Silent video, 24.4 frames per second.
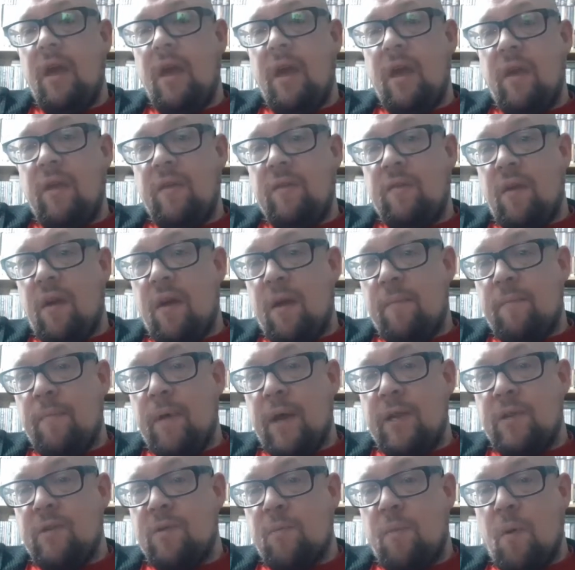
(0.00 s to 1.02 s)
Is uh,
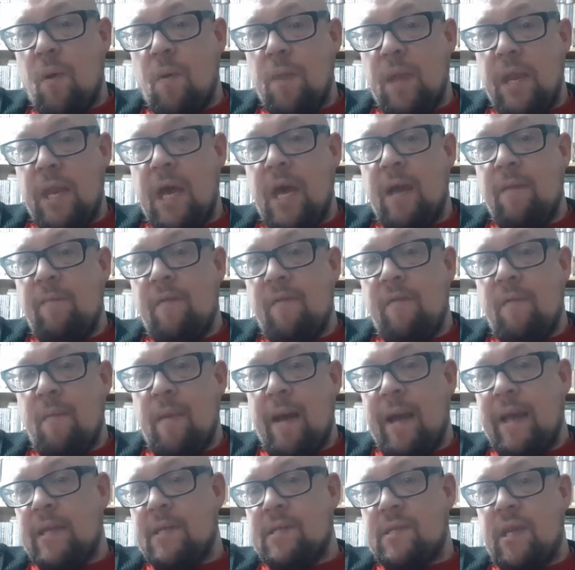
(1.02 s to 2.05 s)
based upon the name of a
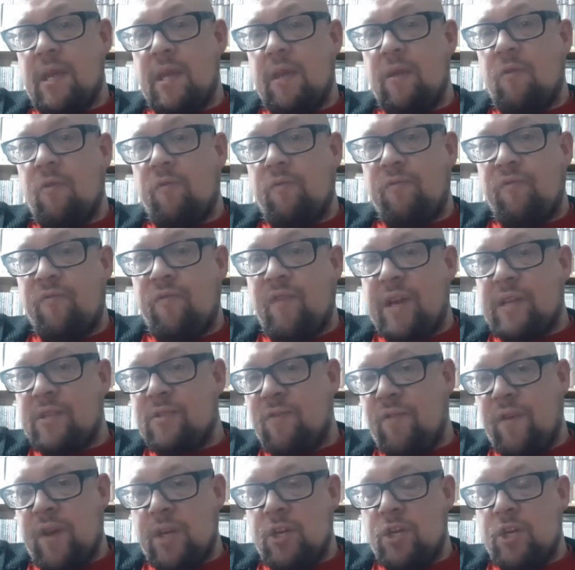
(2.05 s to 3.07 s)
magazine called Fast
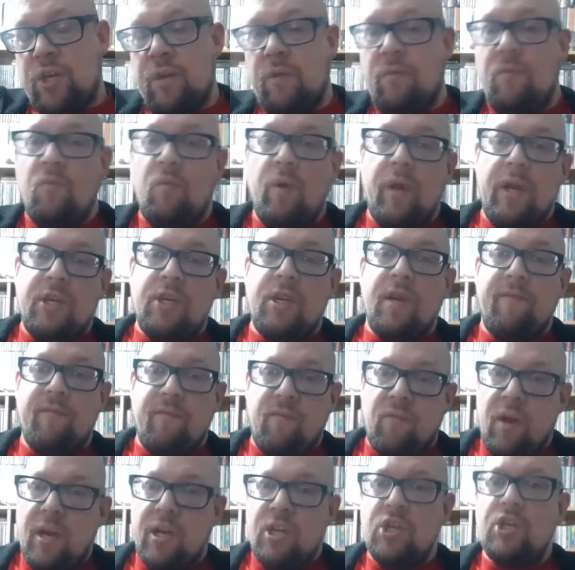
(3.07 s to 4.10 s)
Fashion, which in
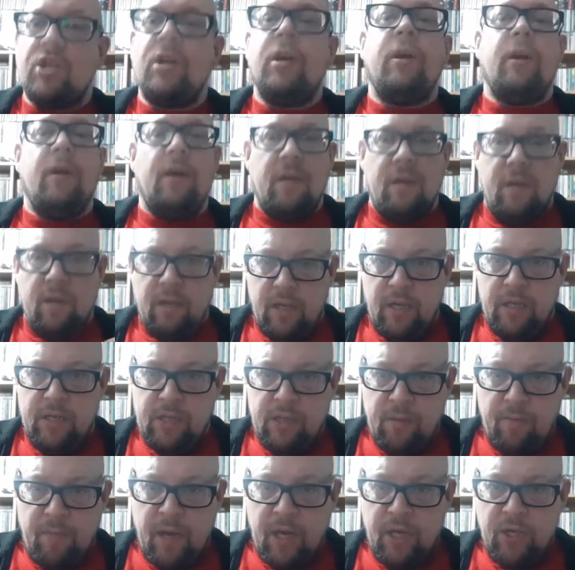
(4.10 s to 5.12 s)
French is
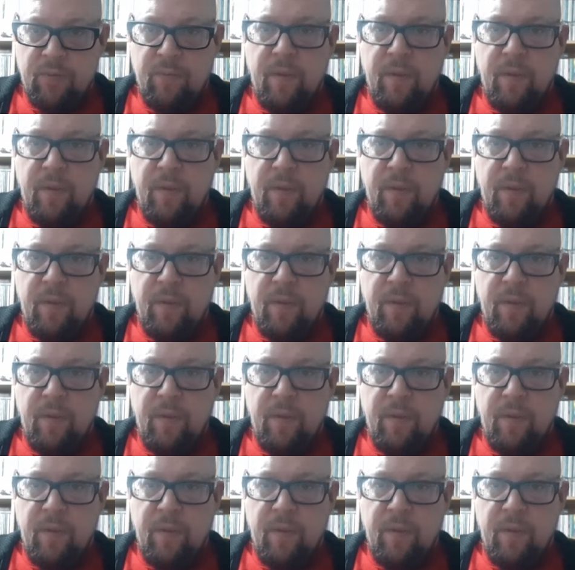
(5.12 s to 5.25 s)
Depeche